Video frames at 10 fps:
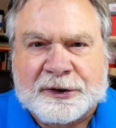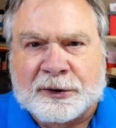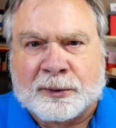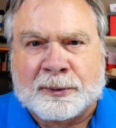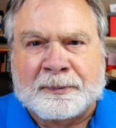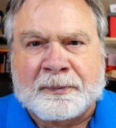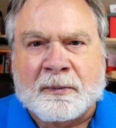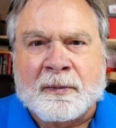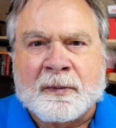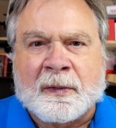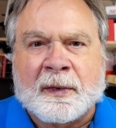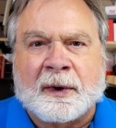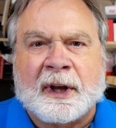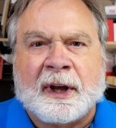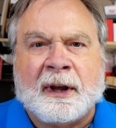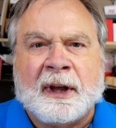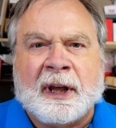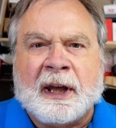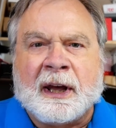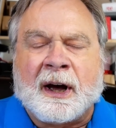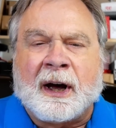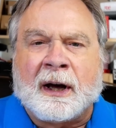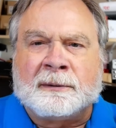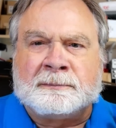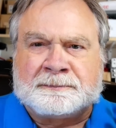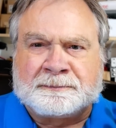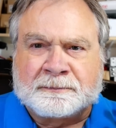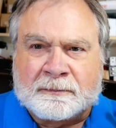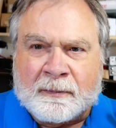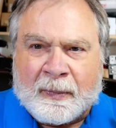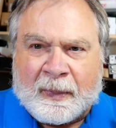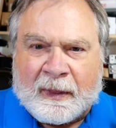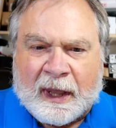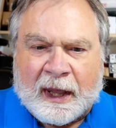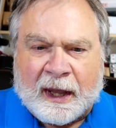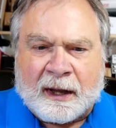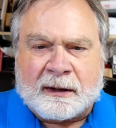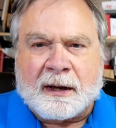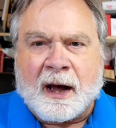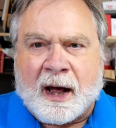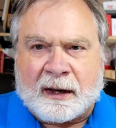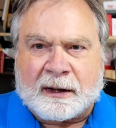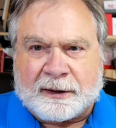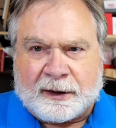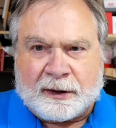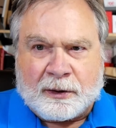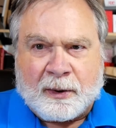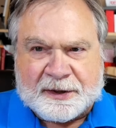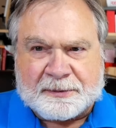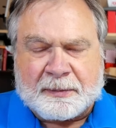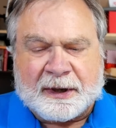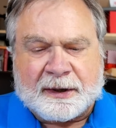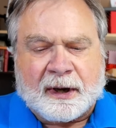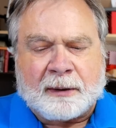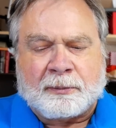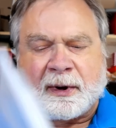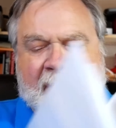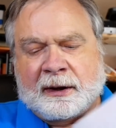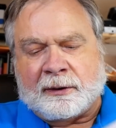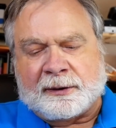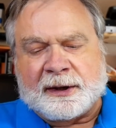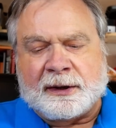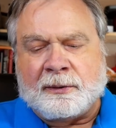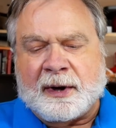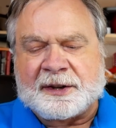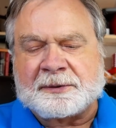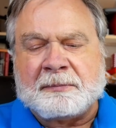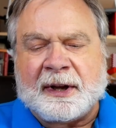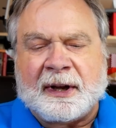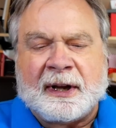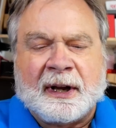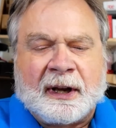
to, okay, and not the USB type radio. The USB